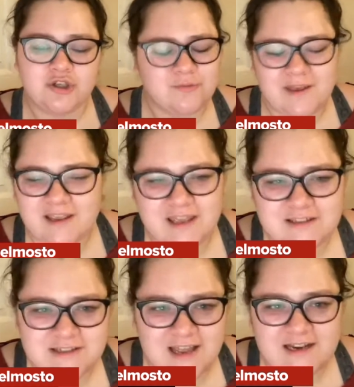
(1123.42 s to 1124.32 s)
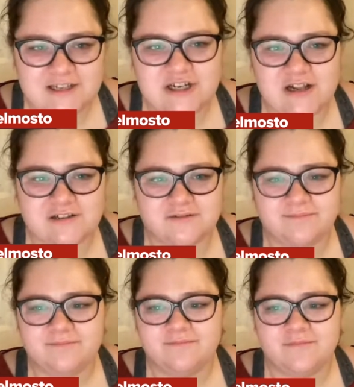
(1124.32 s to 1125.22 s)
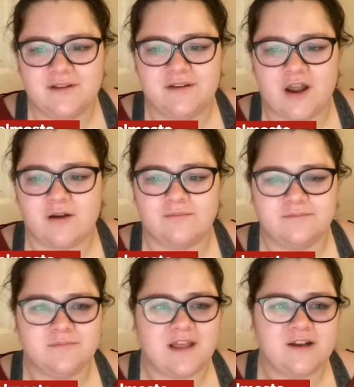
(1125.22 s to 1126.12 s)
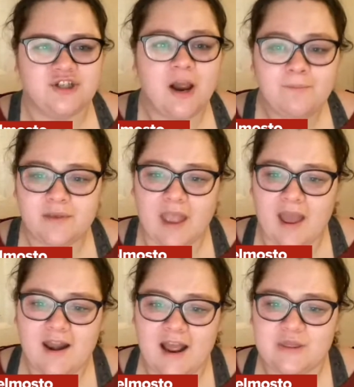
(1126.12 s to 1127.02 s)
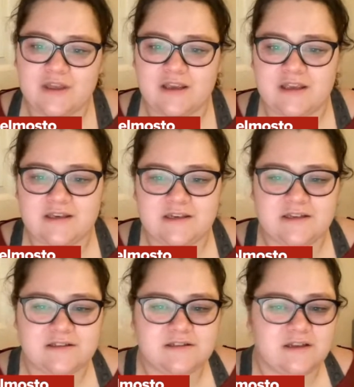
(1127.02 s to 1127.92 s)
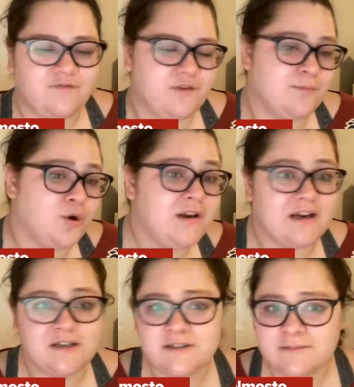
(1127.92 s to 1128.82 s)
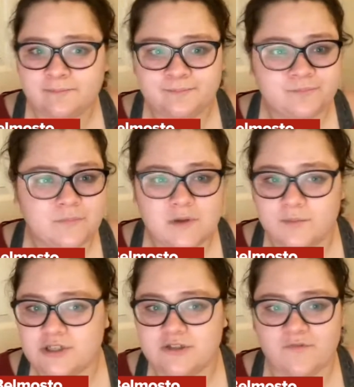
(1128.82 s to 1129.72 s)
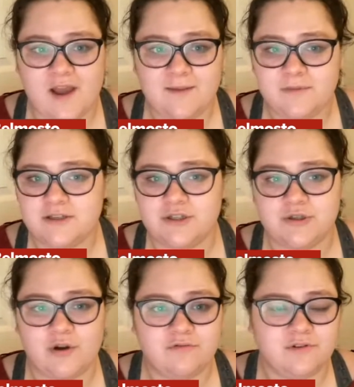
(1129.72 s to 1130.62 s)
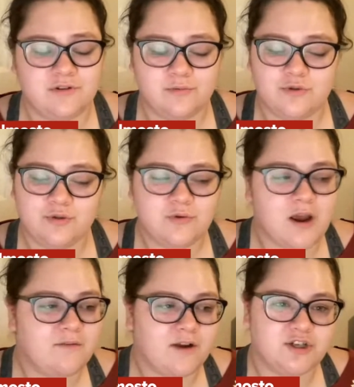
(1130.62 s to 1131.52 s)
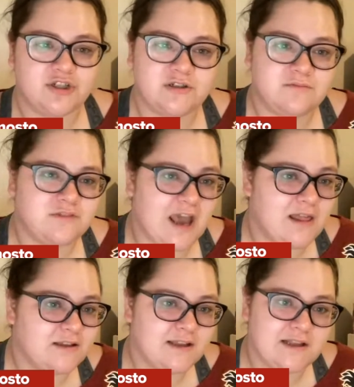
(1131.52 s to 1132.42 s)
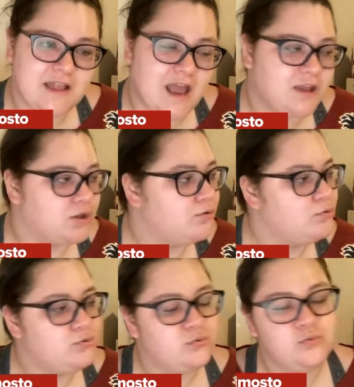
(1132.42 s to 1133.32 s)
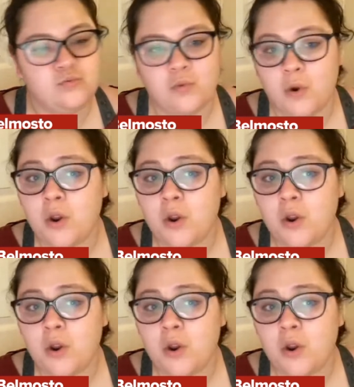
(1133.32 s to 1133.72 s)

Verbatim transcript: to make his NHL, you know, that jump yet. I think he needs a few more years, which is fine because you don't, you do not rush talent like that. You